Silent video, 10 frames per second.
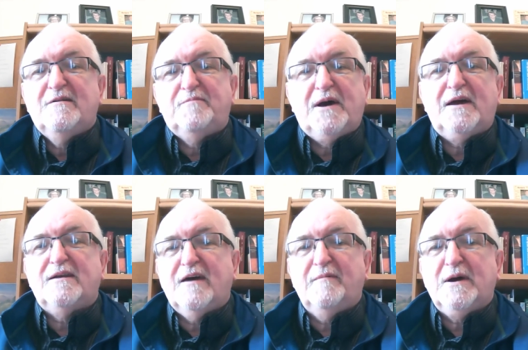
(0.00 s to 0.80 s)

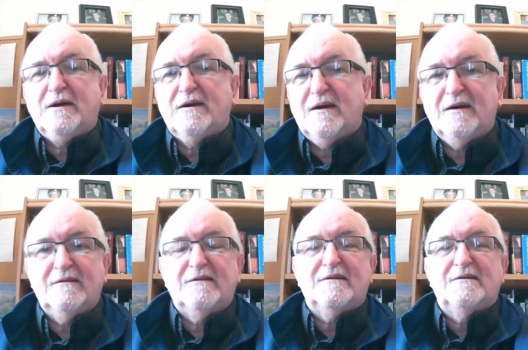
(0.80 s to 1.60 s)
pandemic
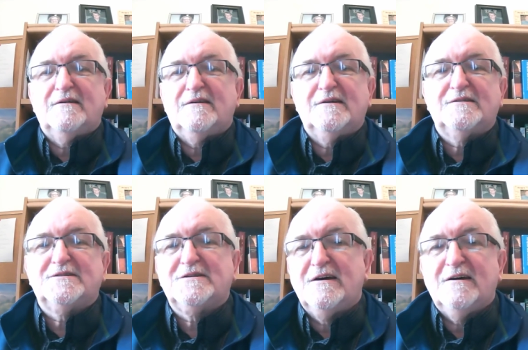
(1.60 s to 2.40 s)
and
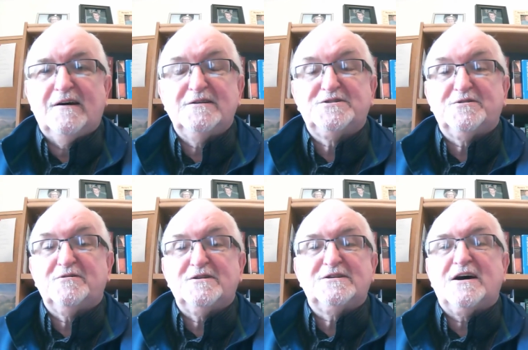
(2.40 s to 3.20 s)
this
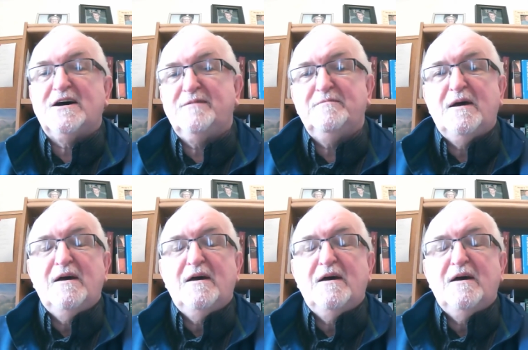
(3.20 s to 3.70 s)
uncertain time.